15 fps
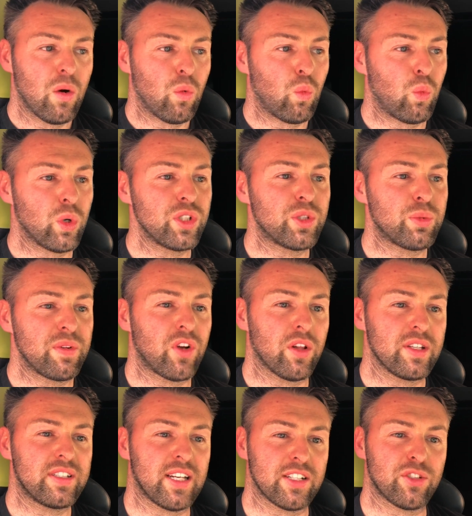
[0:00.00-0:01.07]
Once we've got
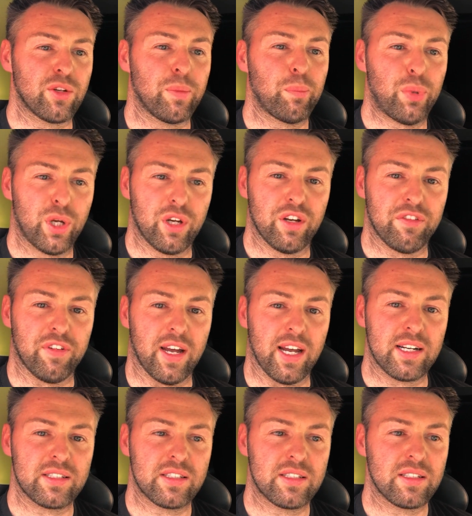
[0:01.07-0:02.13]
the setup
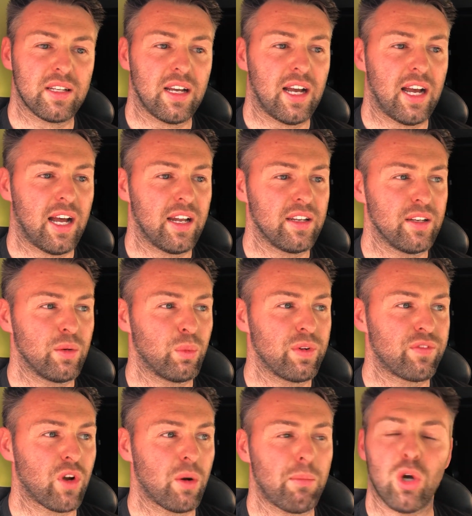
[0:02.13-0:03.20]
perfect and
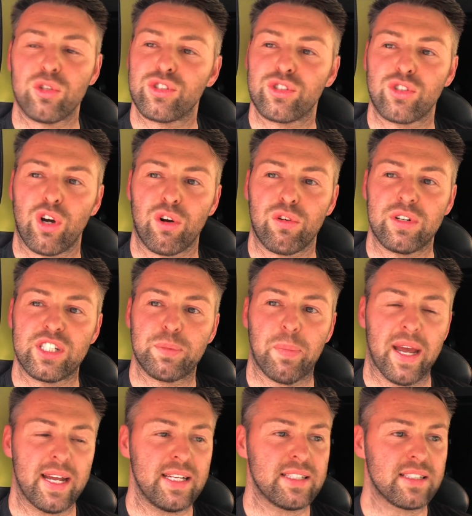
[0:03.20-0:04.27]
we've got more storage
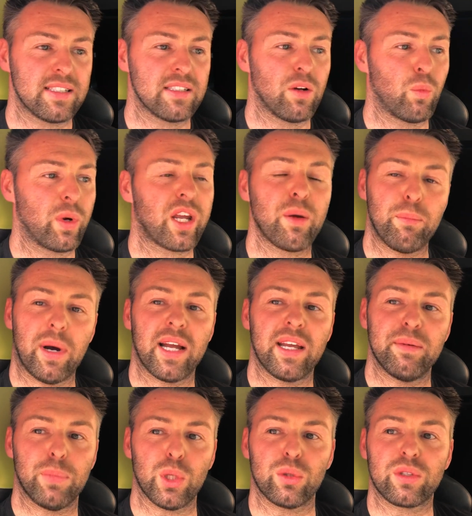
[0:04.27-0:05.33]
space, we can buy
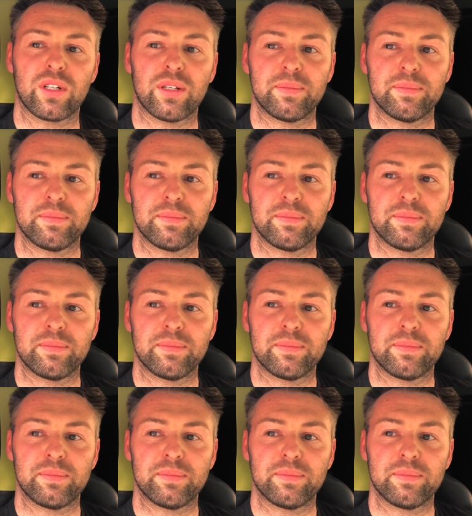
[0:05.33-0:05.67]
in bulk.